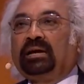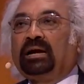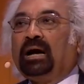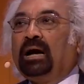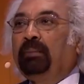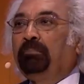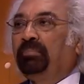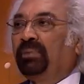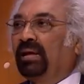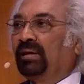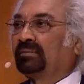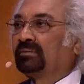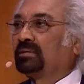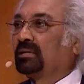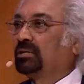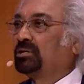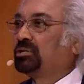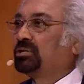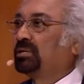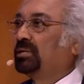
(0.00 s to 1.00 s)
complex
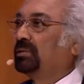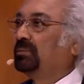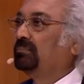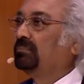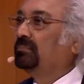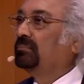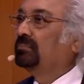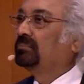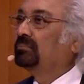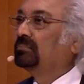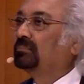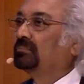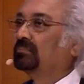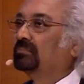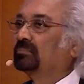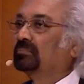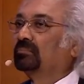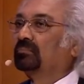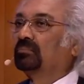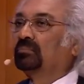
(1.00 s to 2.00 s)
country
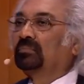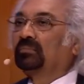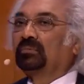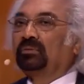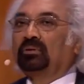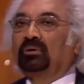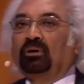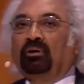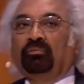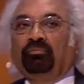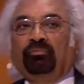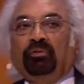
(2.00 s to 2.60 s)
of